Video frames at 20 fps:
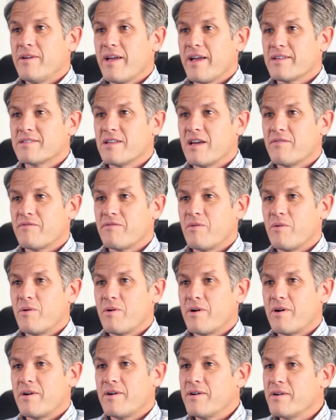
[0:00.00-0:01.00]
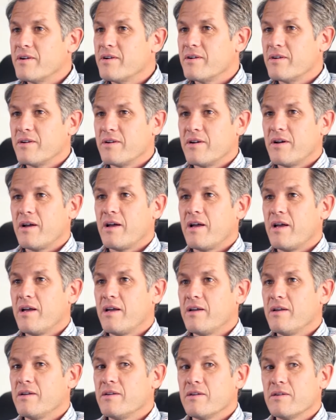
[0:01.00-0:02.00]
except for
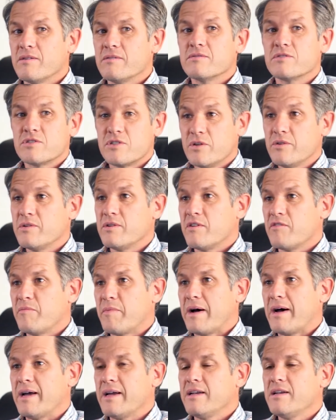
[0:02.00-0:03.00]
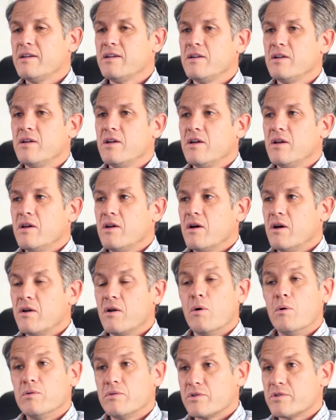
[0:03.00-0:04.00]
a student of mine, an
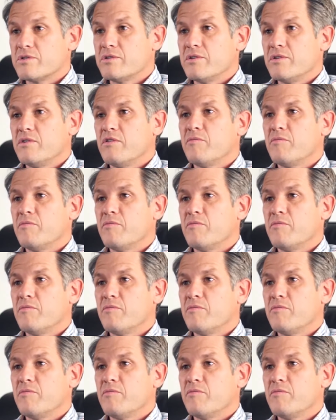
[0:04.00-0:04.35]
older student